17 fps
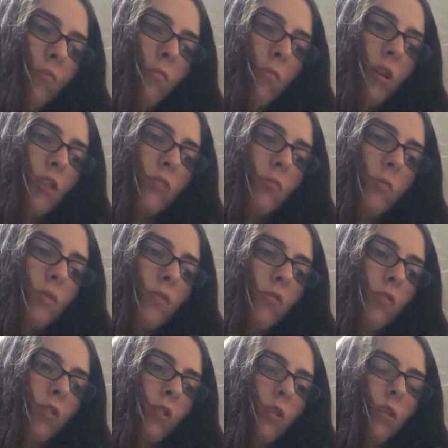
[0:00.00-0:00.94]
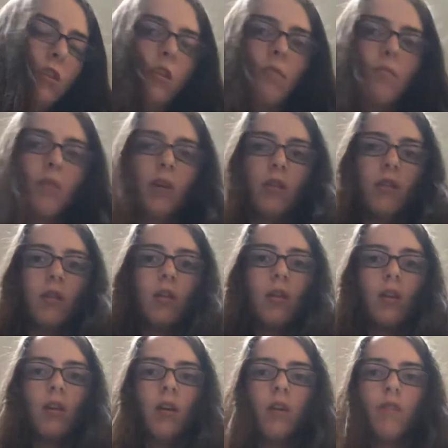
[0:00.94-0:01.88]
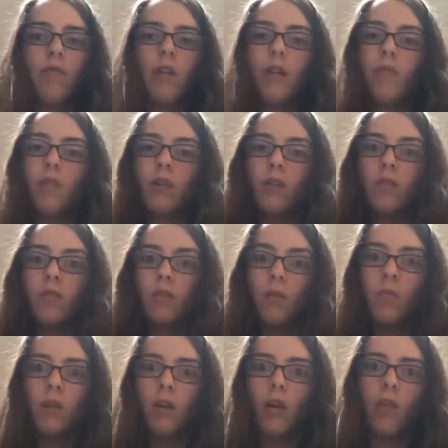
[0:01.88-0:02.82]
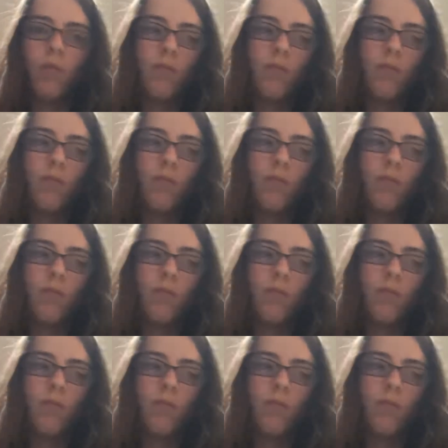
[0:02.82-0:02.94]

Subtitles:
measurement validity, but if anyone knows, let me know.